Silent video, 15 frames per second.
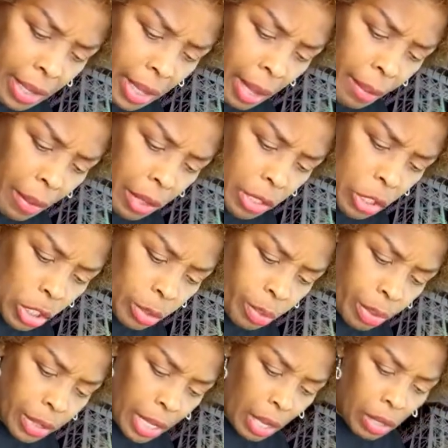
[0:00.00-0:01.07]
I'm going to just
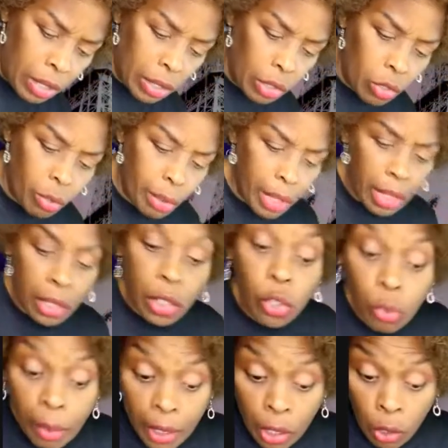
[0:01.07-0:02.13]
put down a little bit. A little
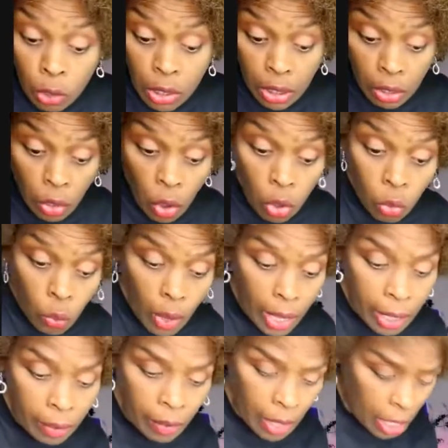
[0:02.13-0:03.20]
bit goes a long way.